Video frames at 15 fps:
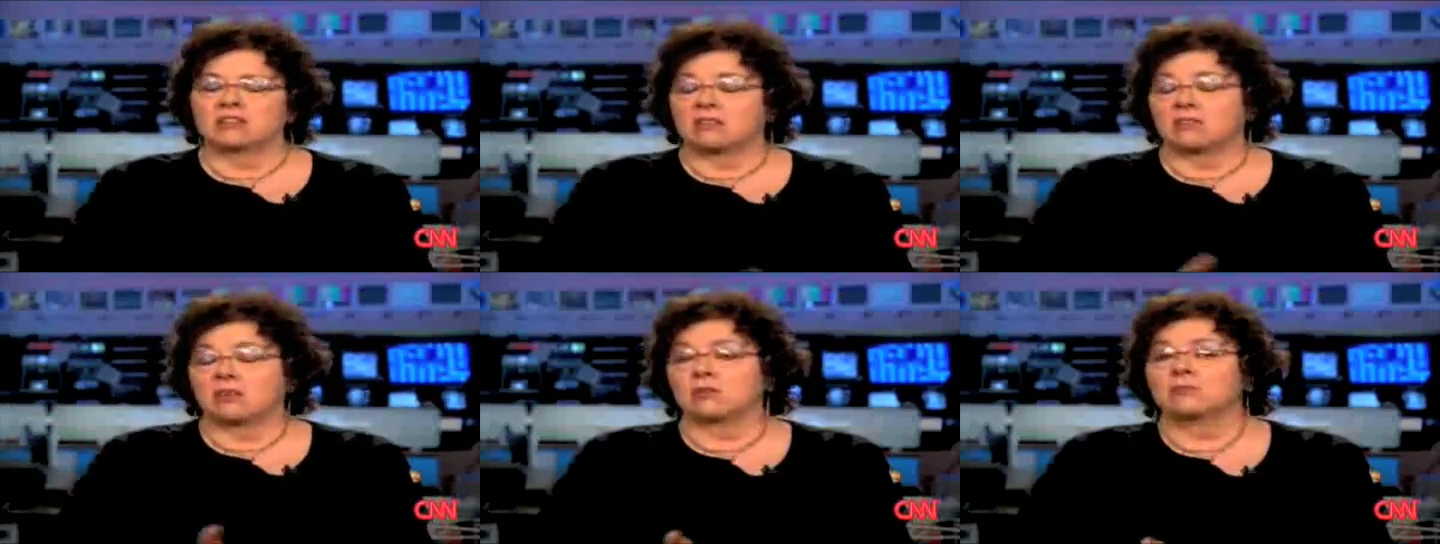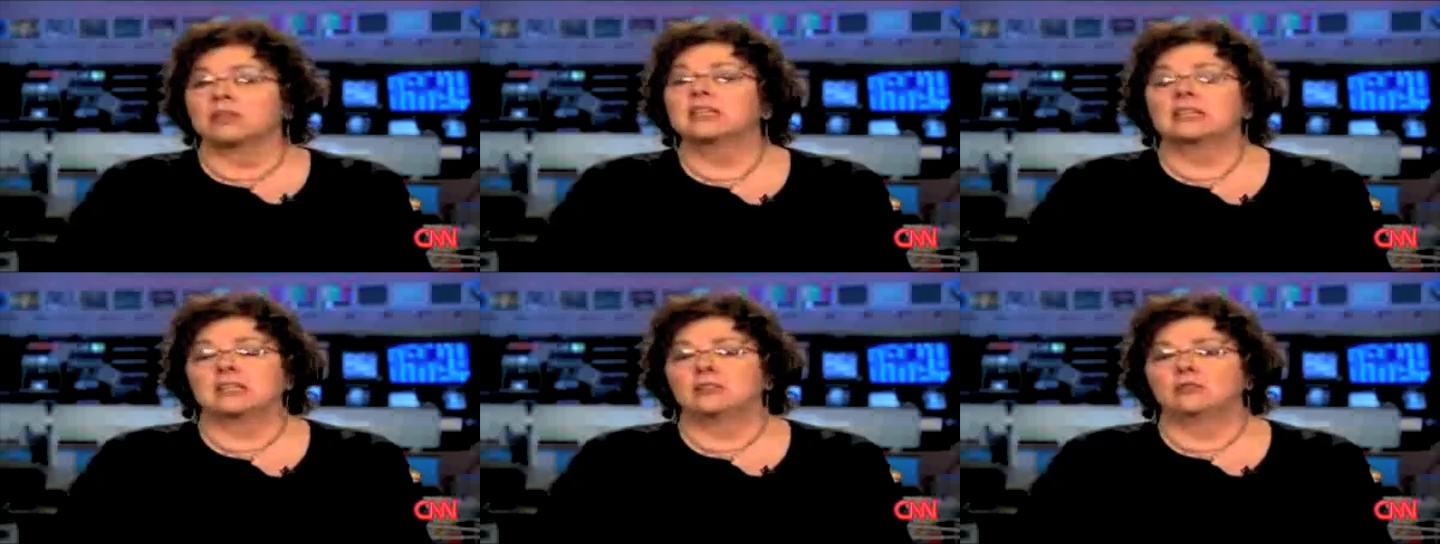a
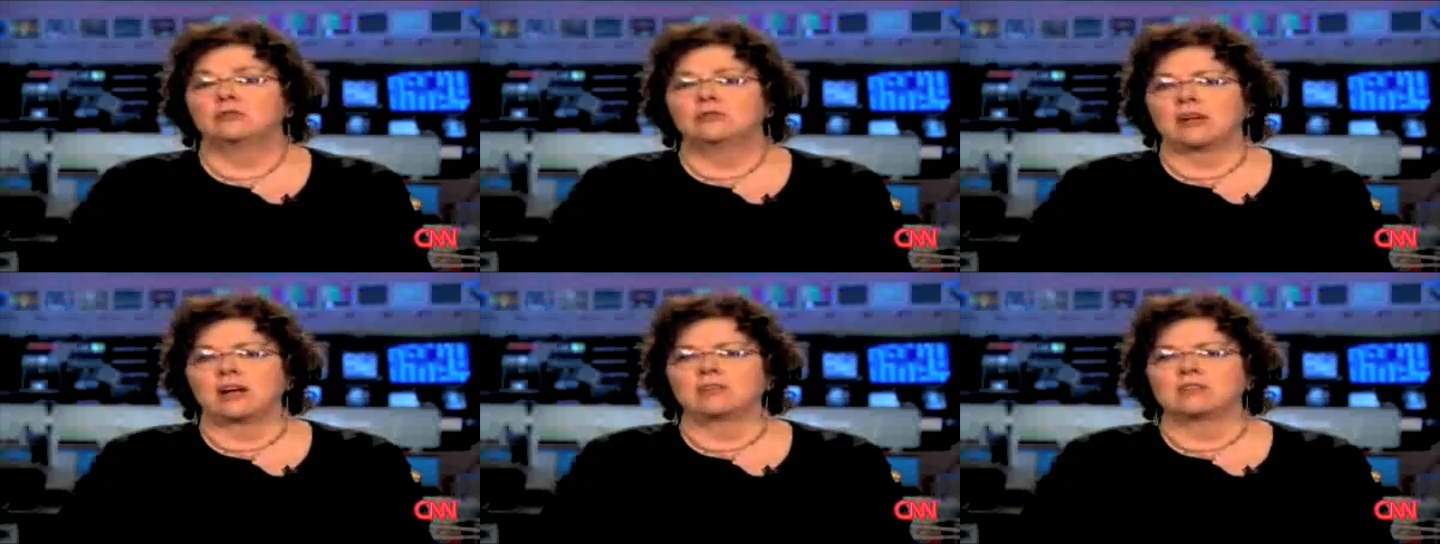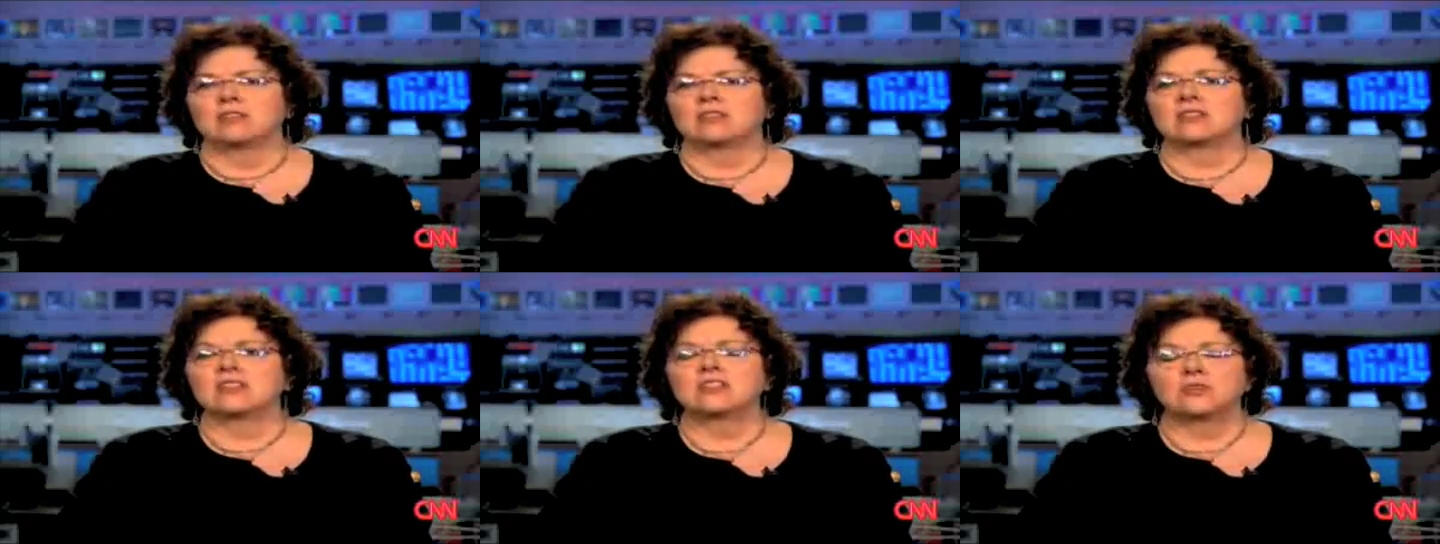completely new
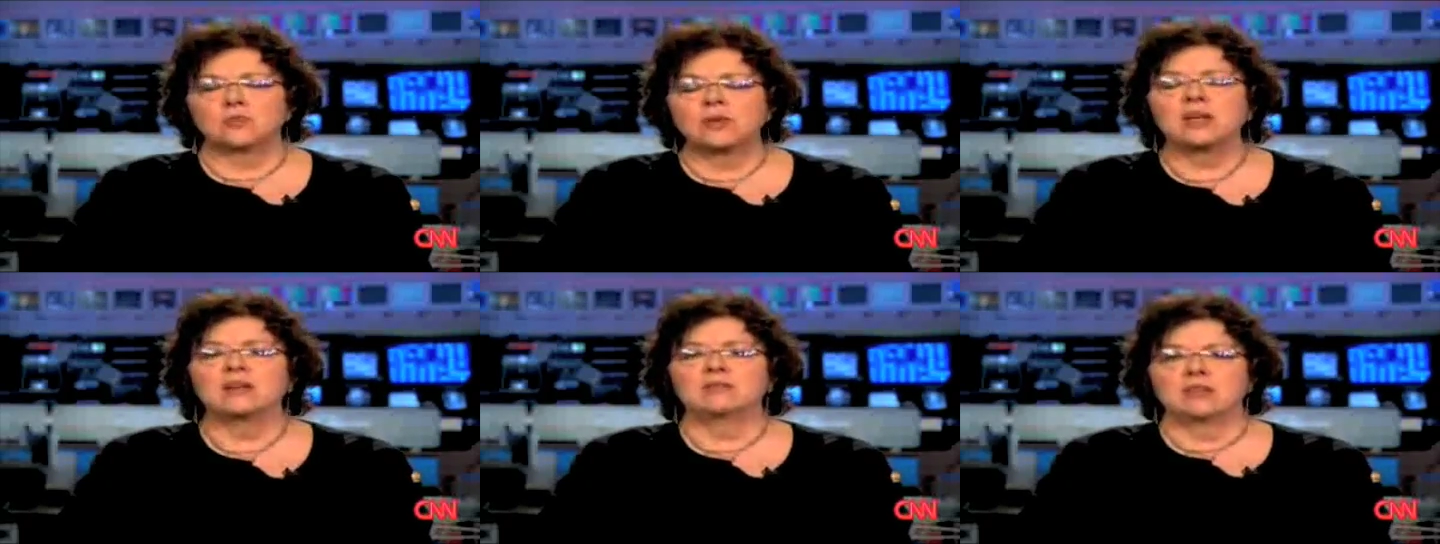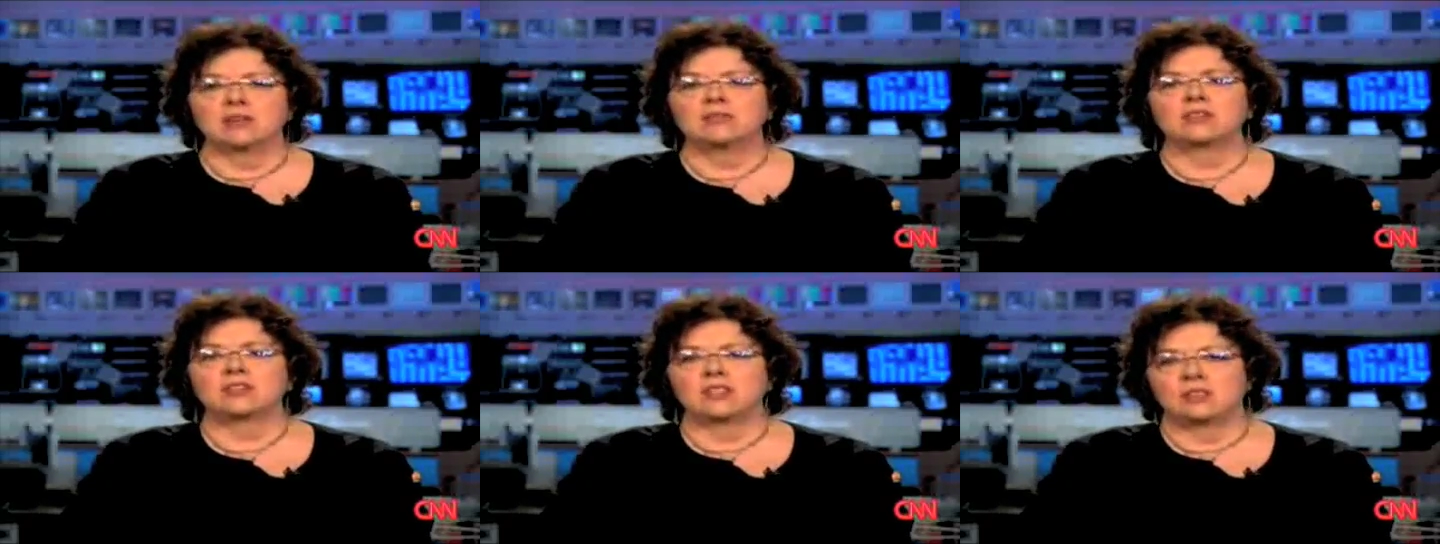virus. This we have
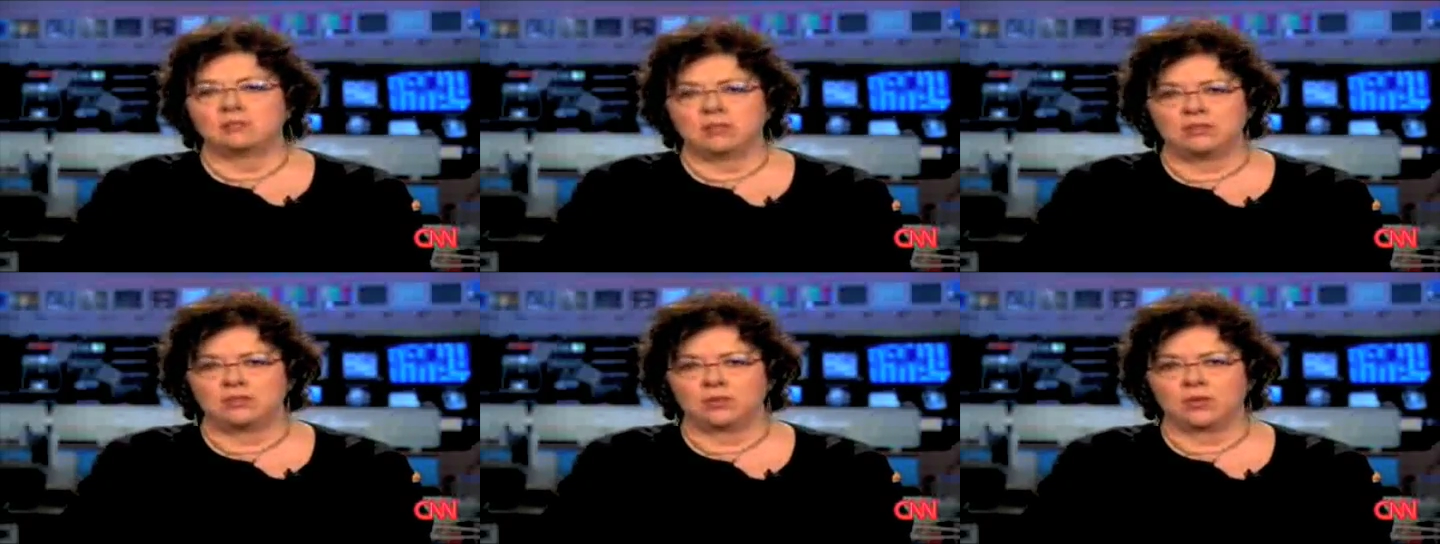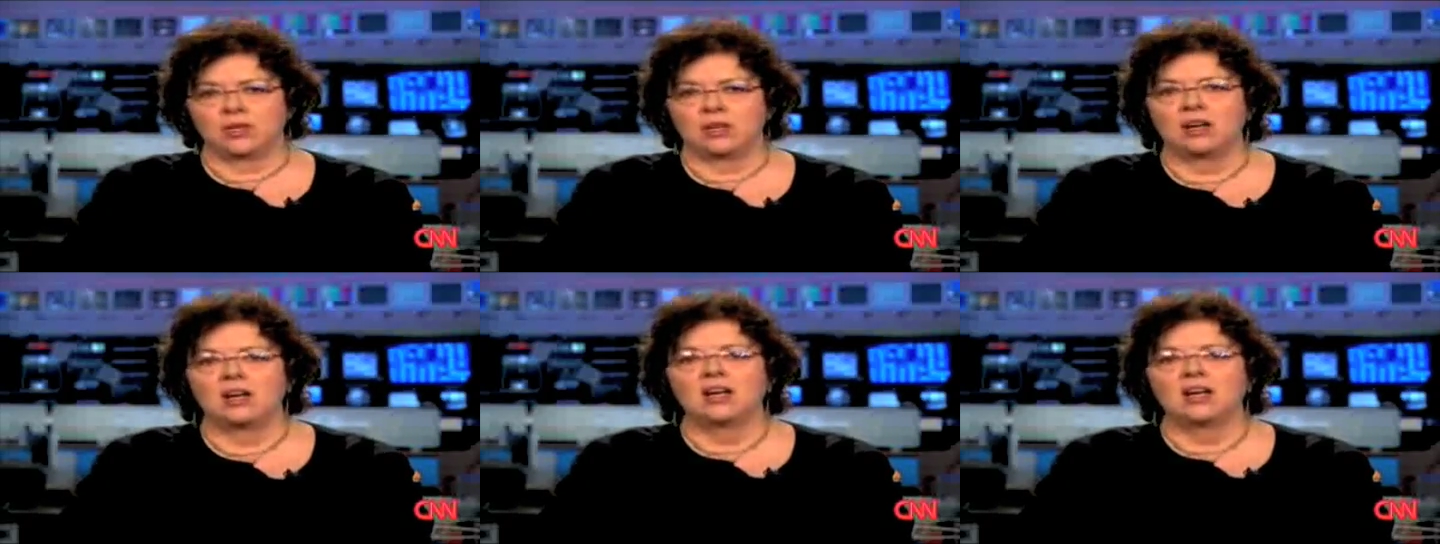never seen before.